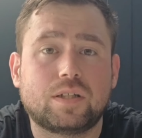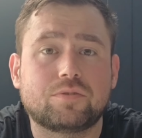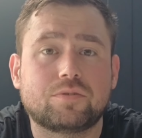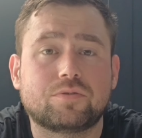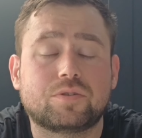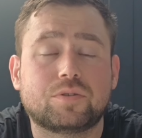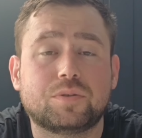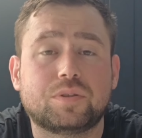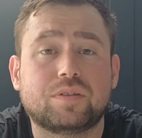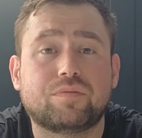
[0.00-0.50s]
or
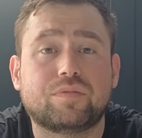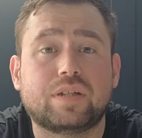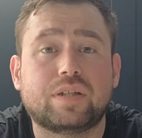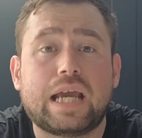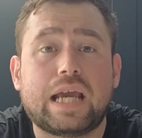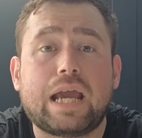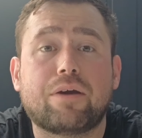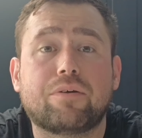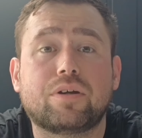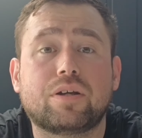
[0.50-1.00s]
to a different
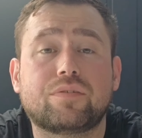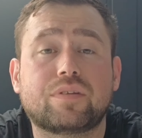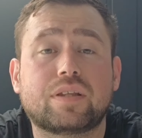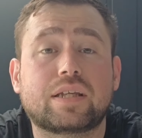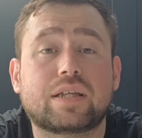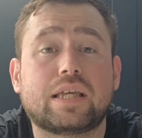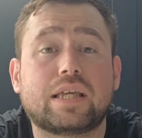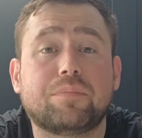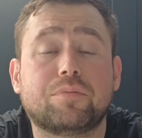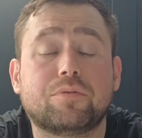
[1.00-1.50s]
area if they
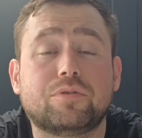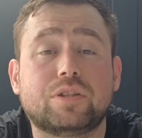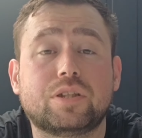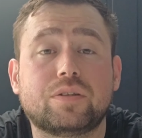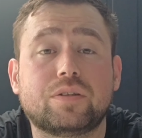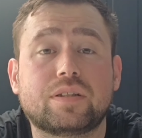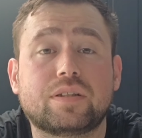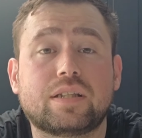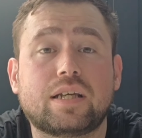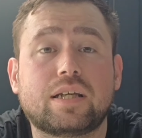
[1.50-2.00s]
keep on
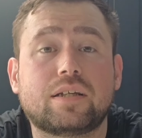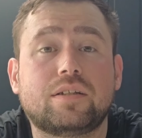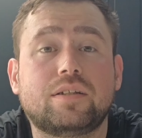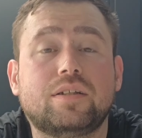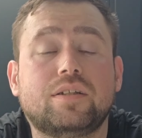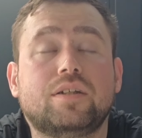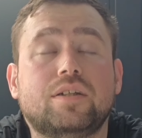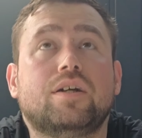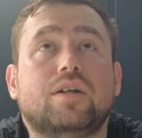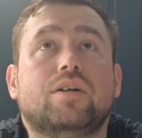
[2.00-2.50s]
doing that.
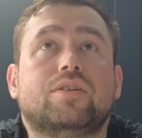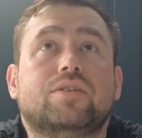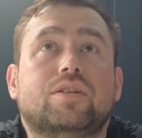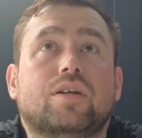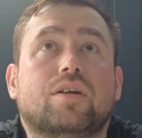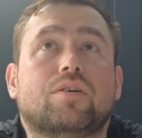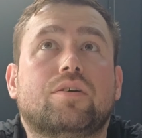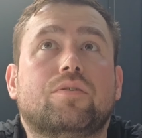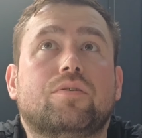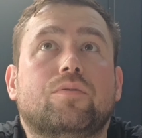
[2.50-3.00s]

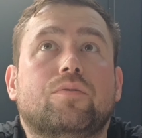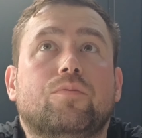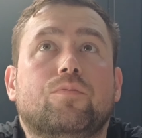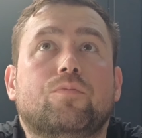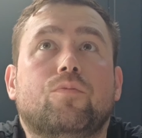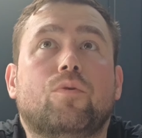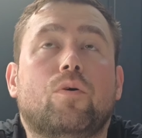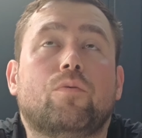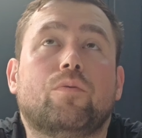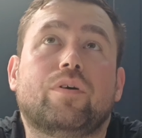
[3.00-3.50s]
So
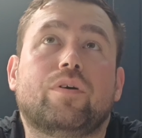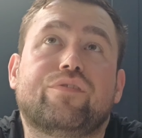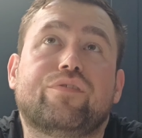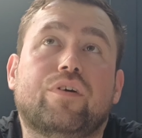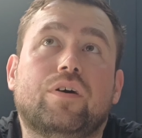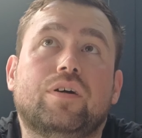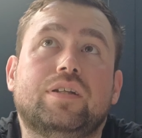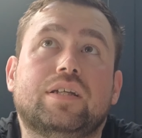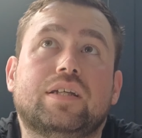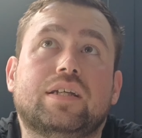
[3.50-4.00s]
what we're
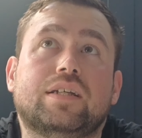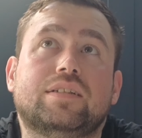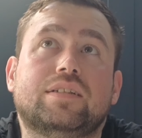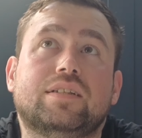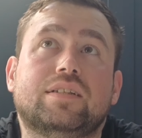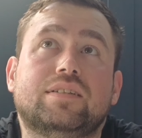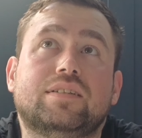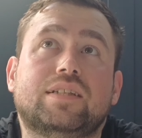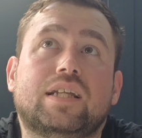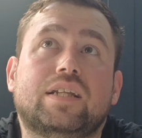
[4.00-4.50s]
finding is
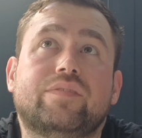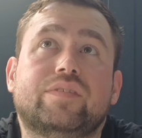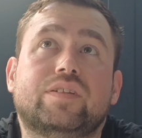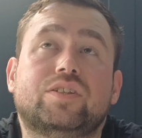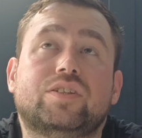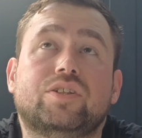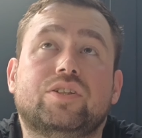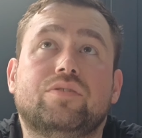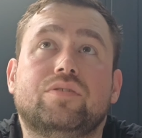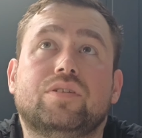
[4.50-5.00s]
instead of the
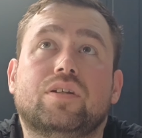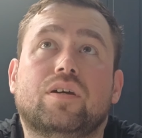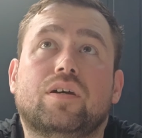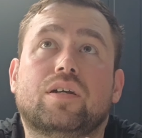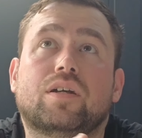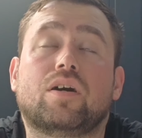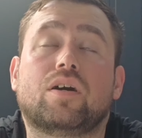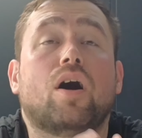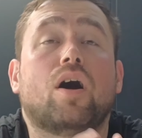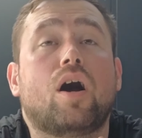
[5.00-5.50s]
student
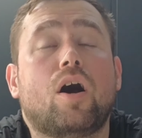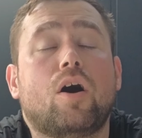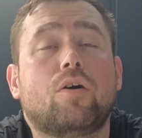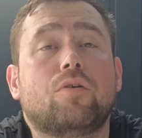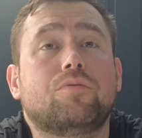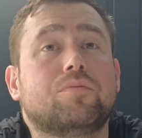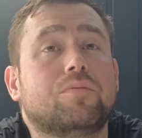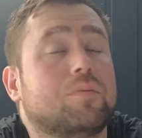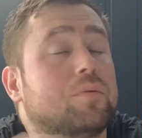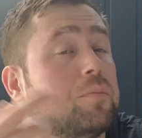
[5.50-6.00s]
going,
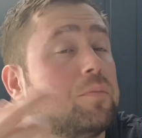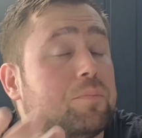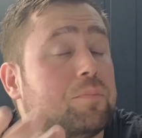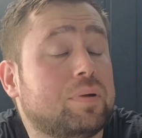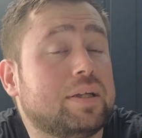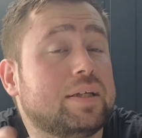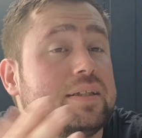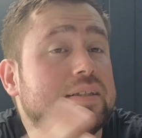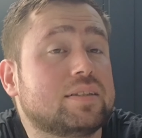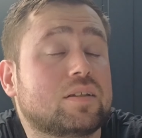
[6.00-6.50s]
oh,
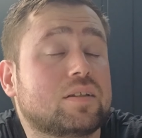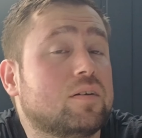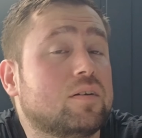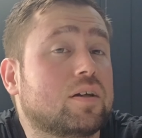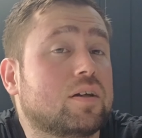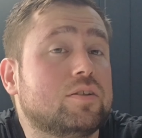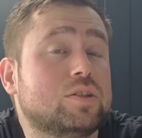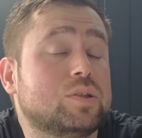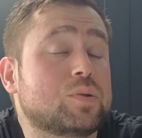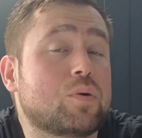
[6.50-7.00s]
please, can I
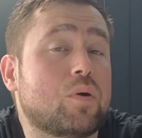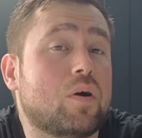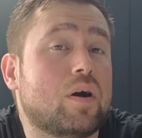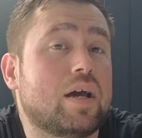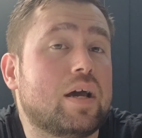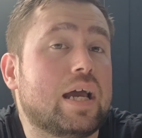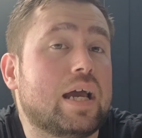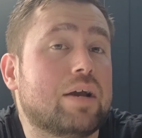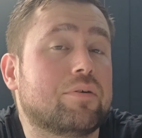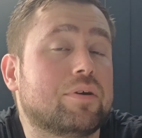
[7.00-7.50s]
go to a
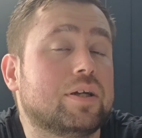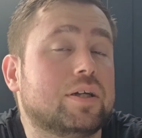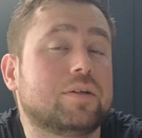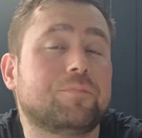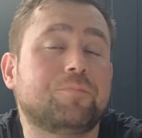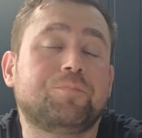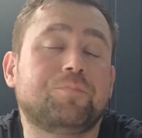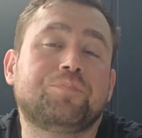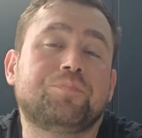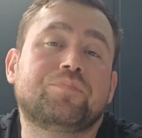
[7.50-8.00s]
quiet area?
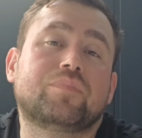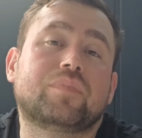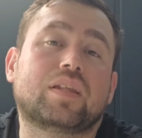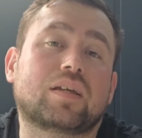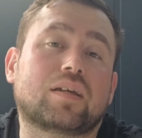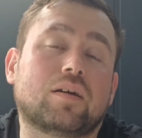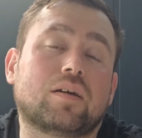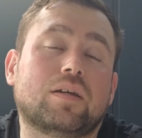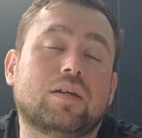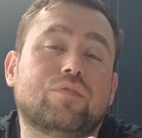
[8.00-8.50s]
They
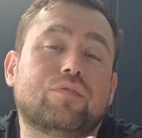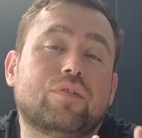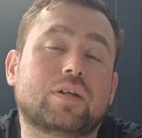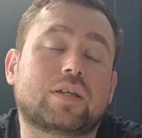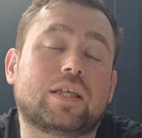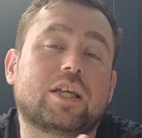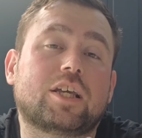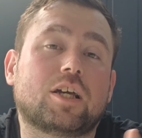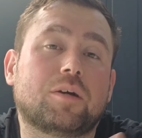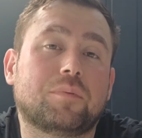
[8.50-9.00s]
go, if I
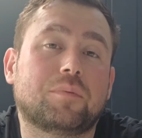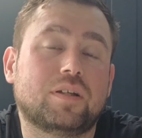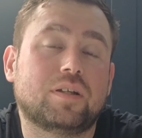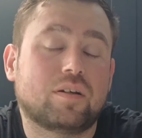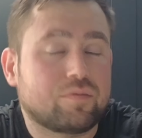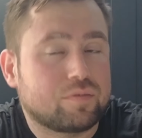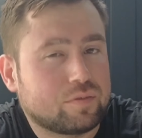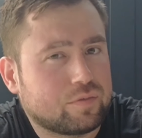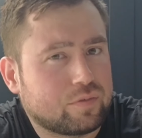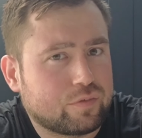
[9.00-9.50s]
kick up
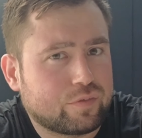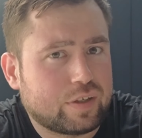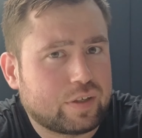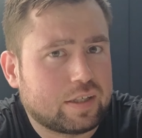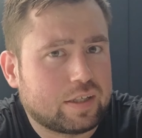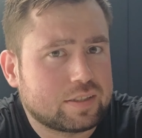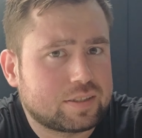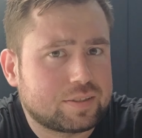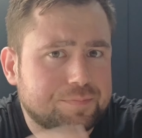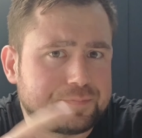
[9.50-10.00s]
enough of a
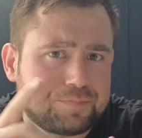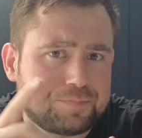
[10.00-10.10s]
fuss,